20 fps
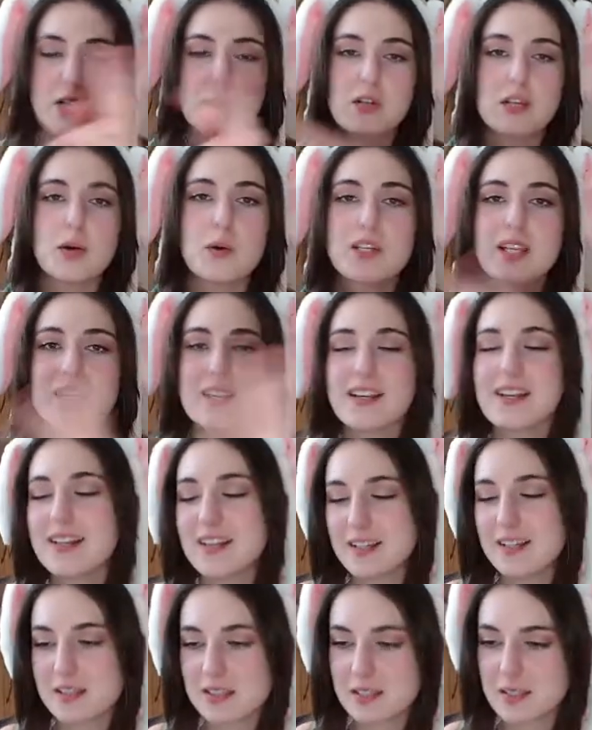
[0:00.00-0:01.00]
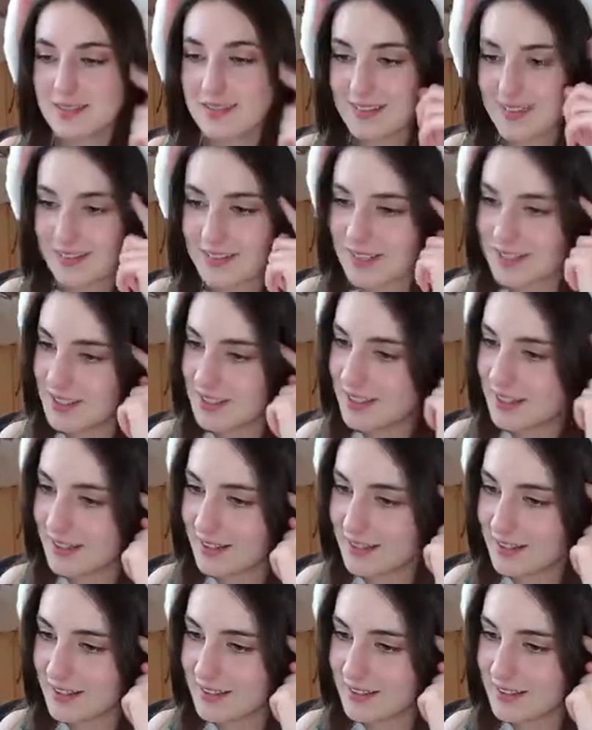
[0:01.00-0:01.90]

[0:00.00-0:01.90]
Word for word: Okay, okay. Uh, see, I,